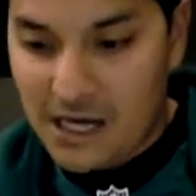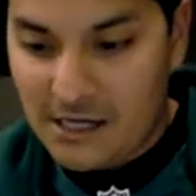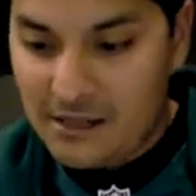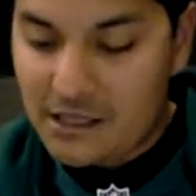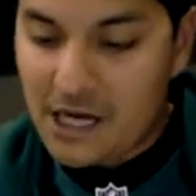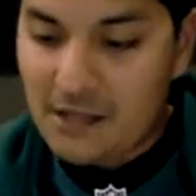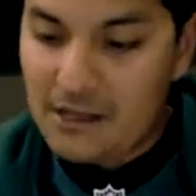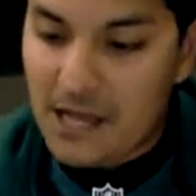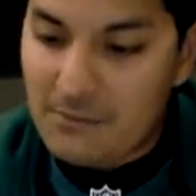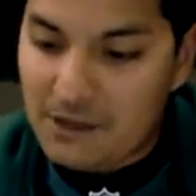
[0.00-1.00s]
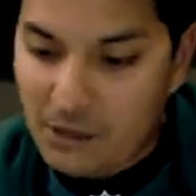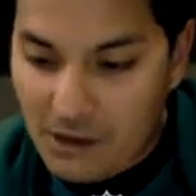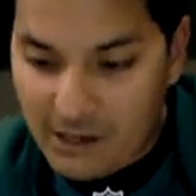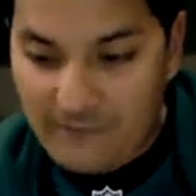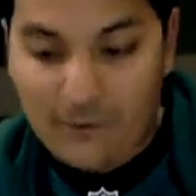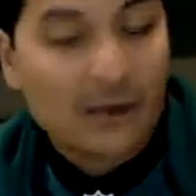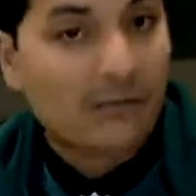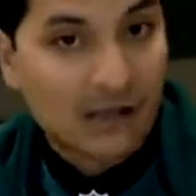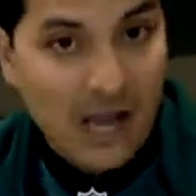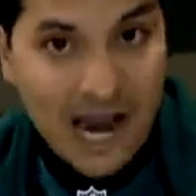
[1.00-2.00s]
Johnson has been targeted
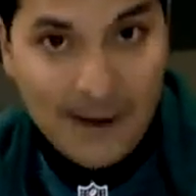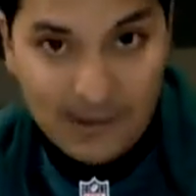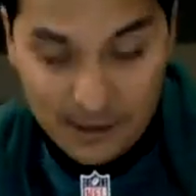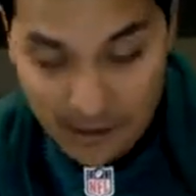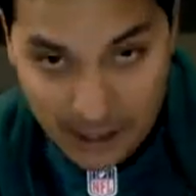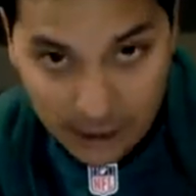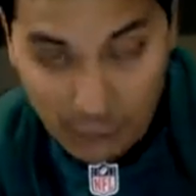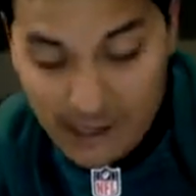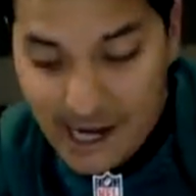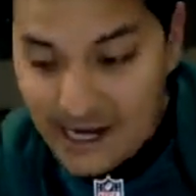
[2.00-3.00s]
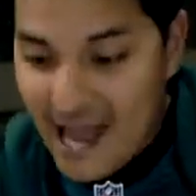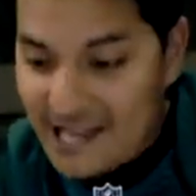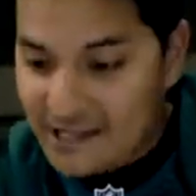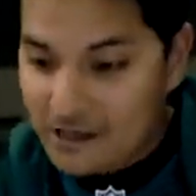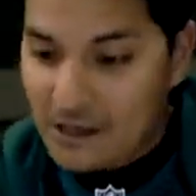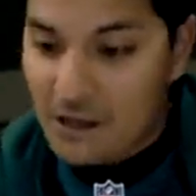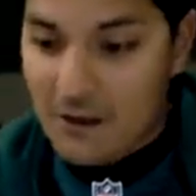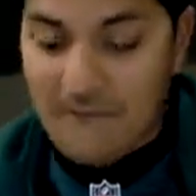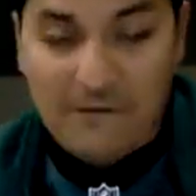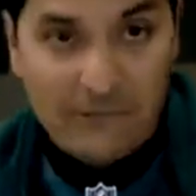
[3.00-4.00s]
43 times. He has 29 catches
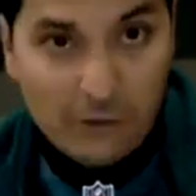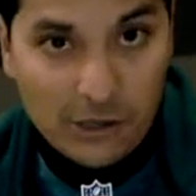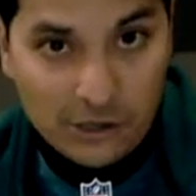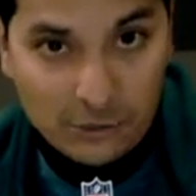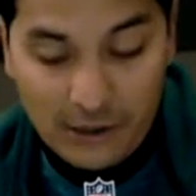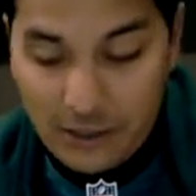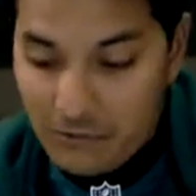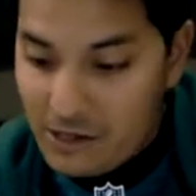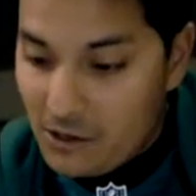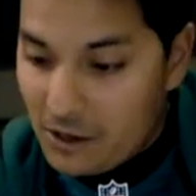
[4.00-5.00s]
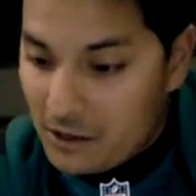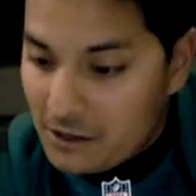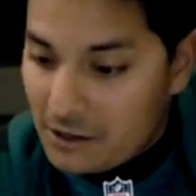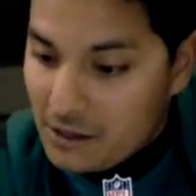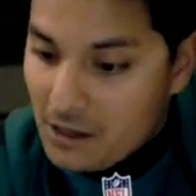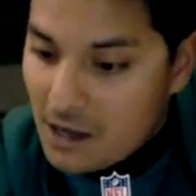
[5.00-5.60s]
for 423 yards.